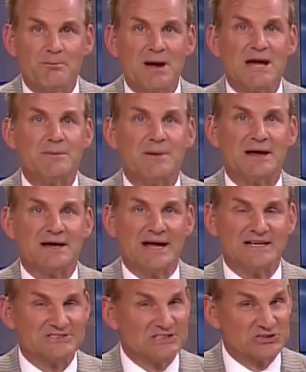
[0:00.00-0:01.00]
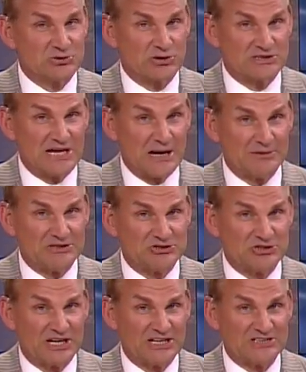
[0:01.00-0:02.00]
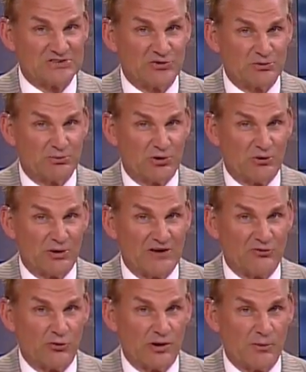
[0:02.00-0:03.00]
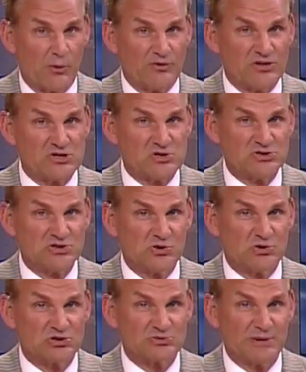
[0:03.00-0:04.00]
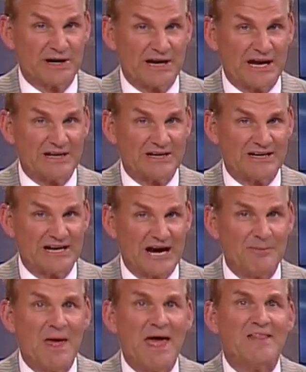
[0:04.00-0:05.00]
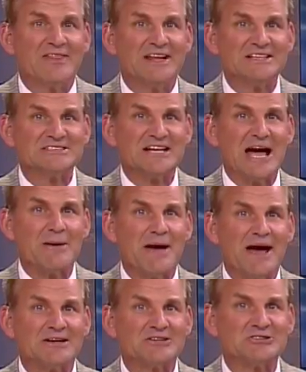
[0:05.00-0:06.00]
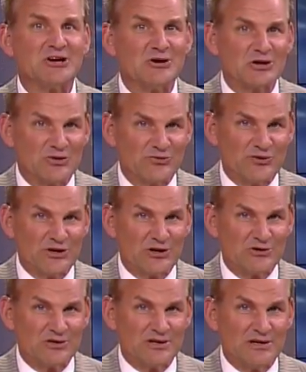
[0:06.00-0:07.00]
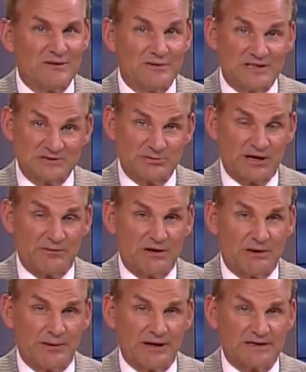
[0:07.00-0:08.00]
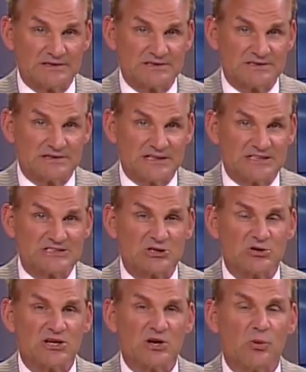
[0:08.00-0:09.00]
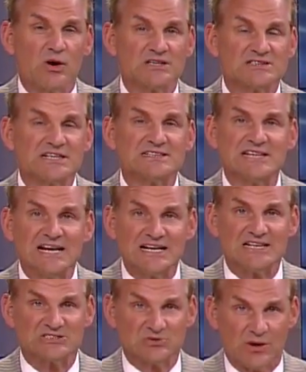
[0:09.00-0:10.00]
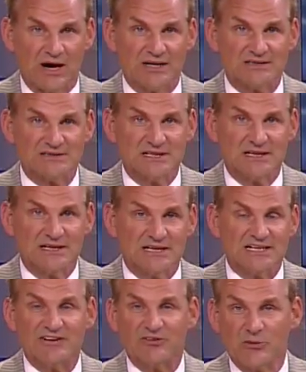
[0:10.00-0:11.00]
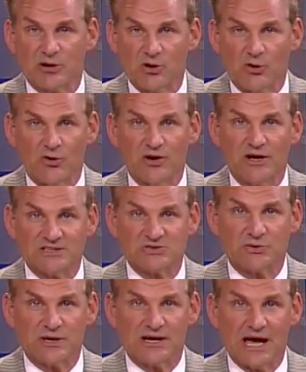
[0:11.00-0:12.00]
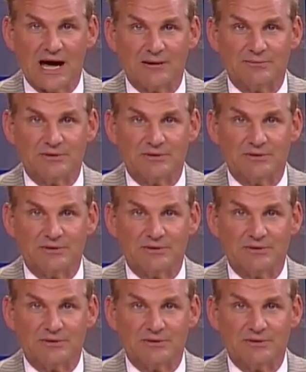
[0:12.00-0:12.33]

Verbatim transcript: many big days in historic Tommie's Johnnie's football rivalry, but when the two schools met again today, this time at Target Field, this might have been the biggest. It certainly was attendance wise. David McCoy has a recap.